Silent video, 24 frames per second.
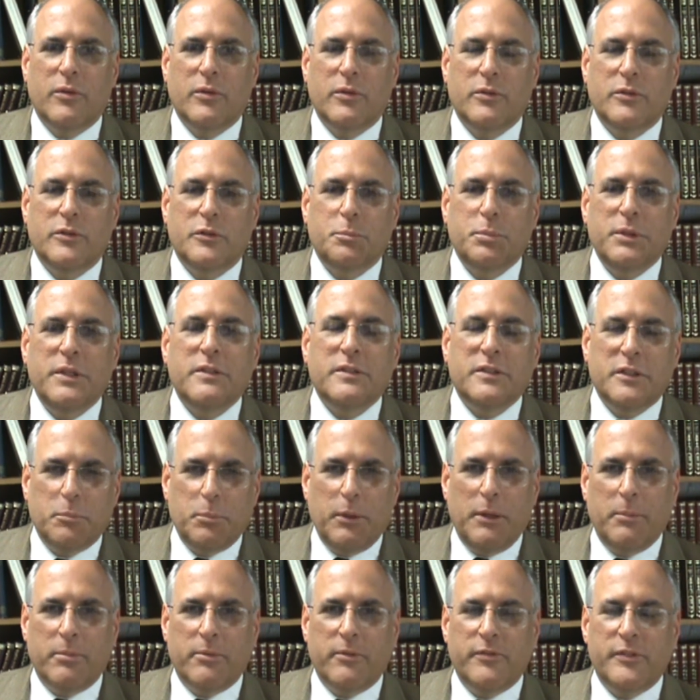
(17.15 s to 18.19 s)
speaks to the
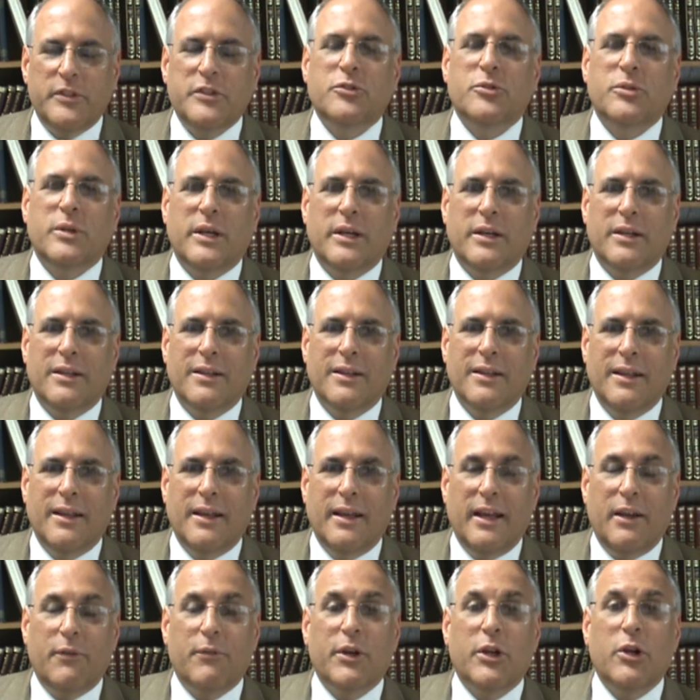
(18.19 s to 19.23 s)
people of Israel
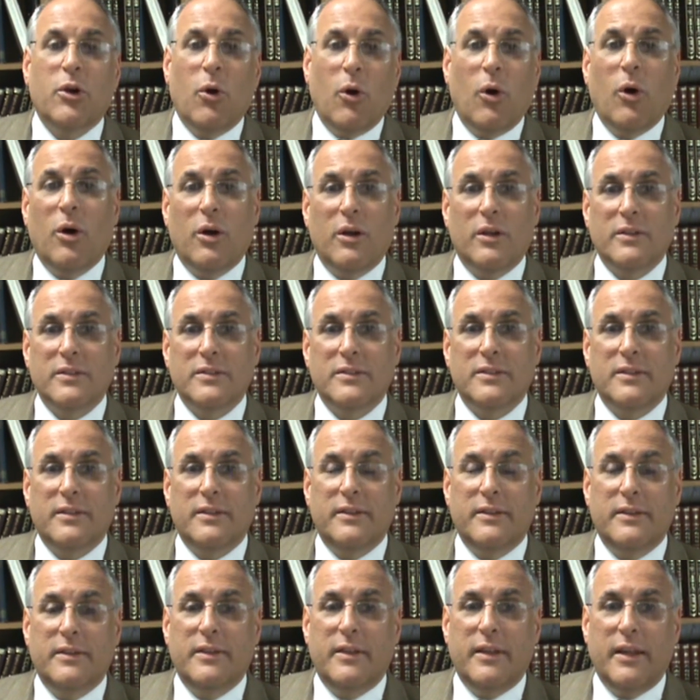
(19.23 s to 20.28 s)
and recalls
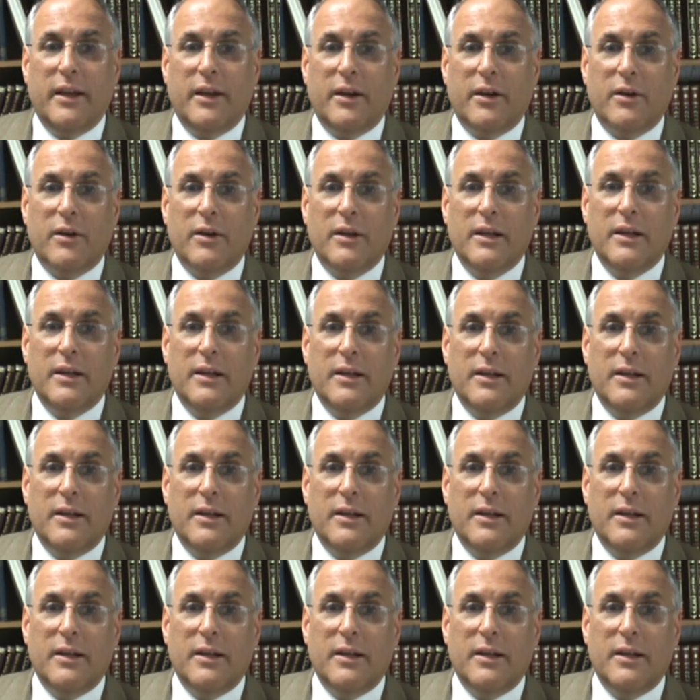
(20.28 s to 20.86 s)
their